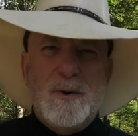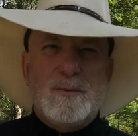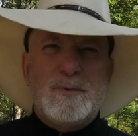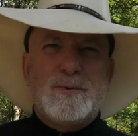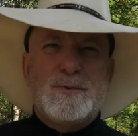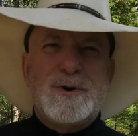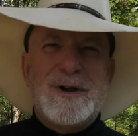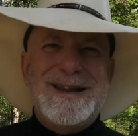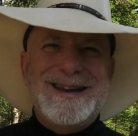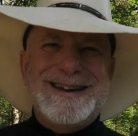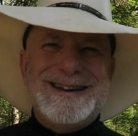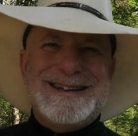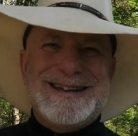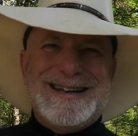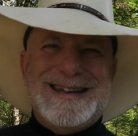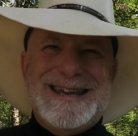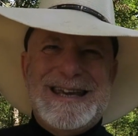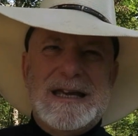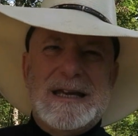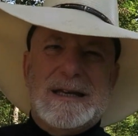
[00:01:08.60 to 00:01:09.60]
going to read it
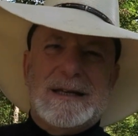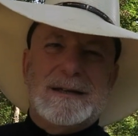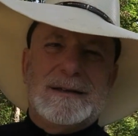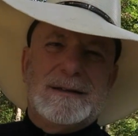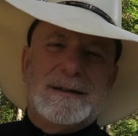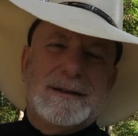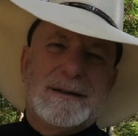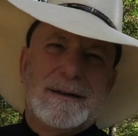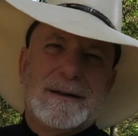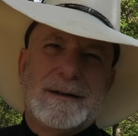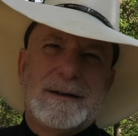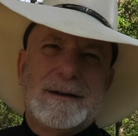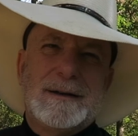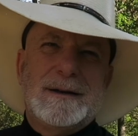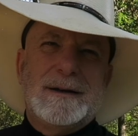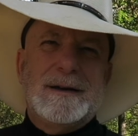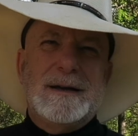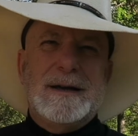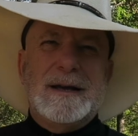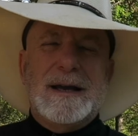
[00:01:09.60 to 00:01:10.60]
again,
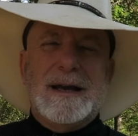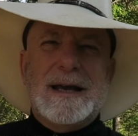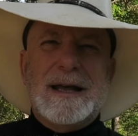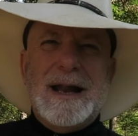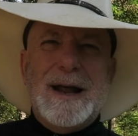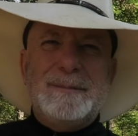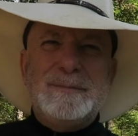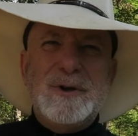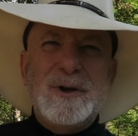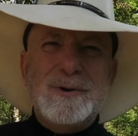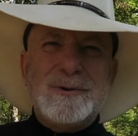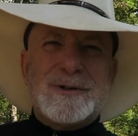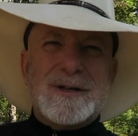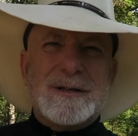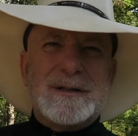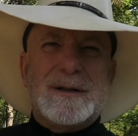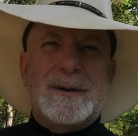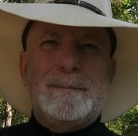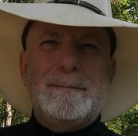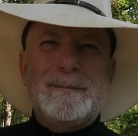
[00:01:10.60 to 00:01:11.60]
and I'm
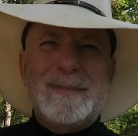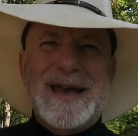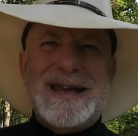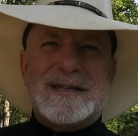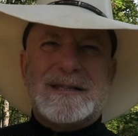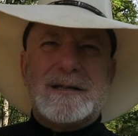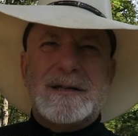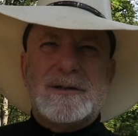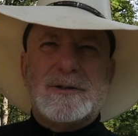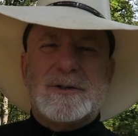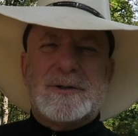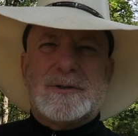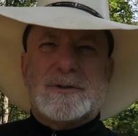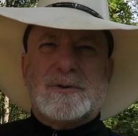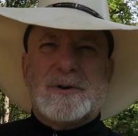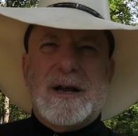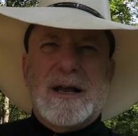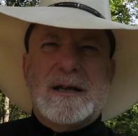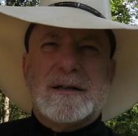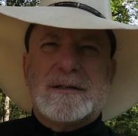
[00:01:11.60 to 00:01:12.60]
using the Message
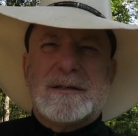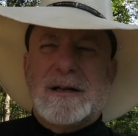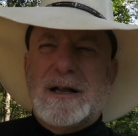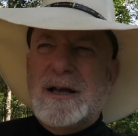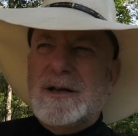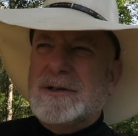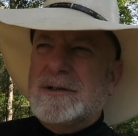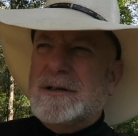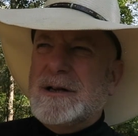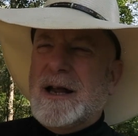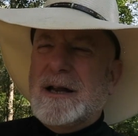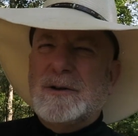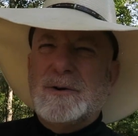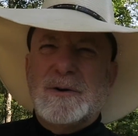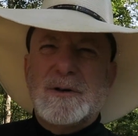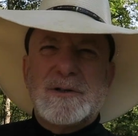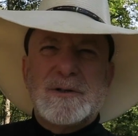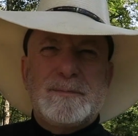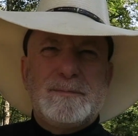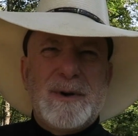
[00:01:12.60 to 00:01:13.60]
translation. I
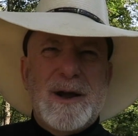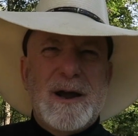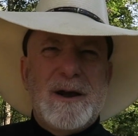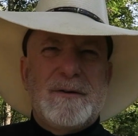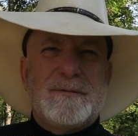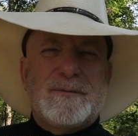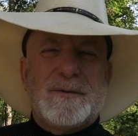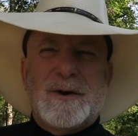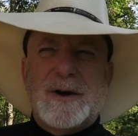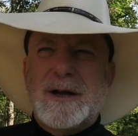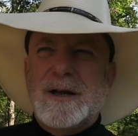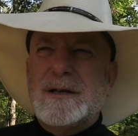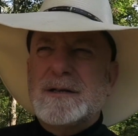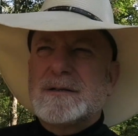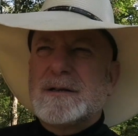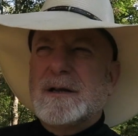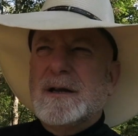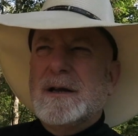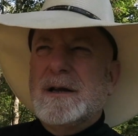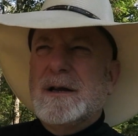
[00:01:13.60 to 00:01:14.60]
know it's a
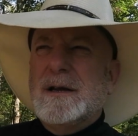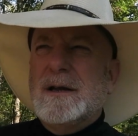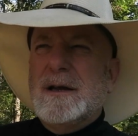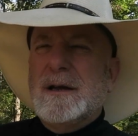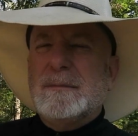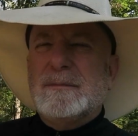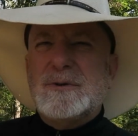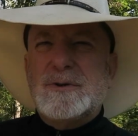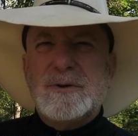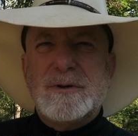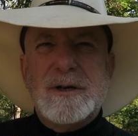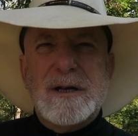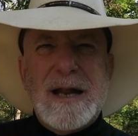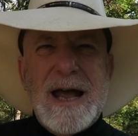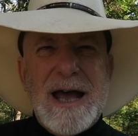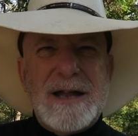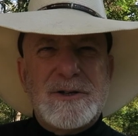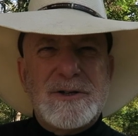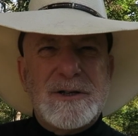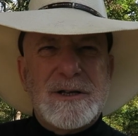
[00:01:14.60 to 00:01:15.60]
paraphrase, but you get
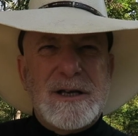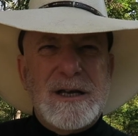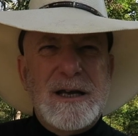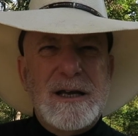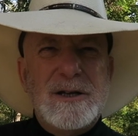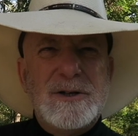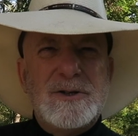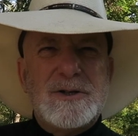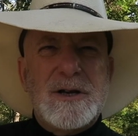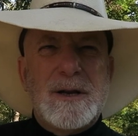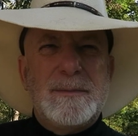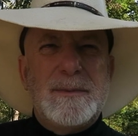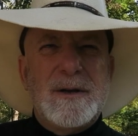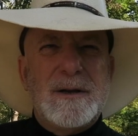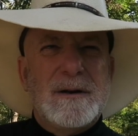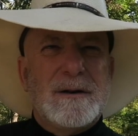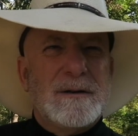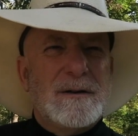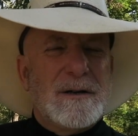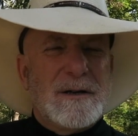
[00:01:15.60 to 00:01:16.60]
out your King
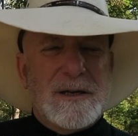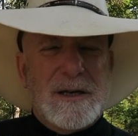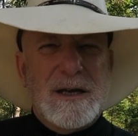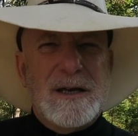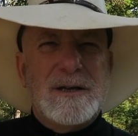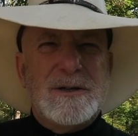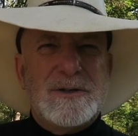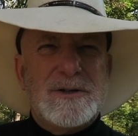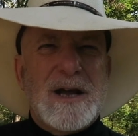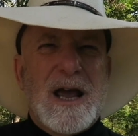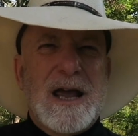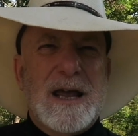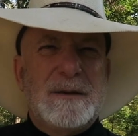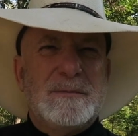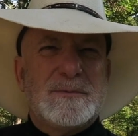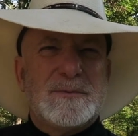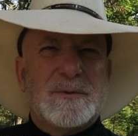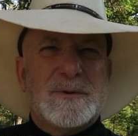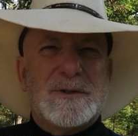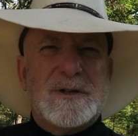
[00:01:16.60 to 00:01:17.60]
Jimmy or your King
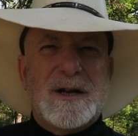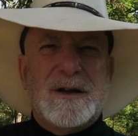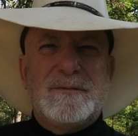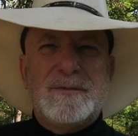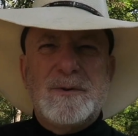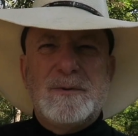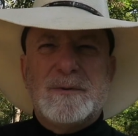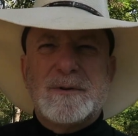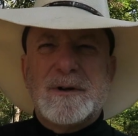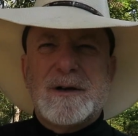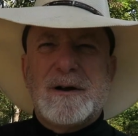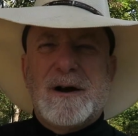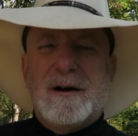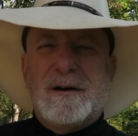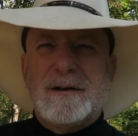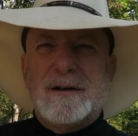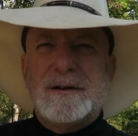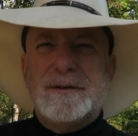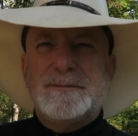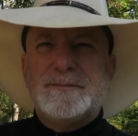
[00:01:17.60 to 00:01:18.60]
James, whichever you want to
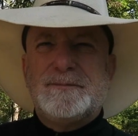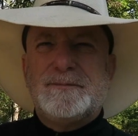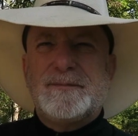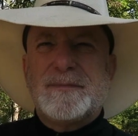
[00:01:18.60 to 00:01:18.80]
call it,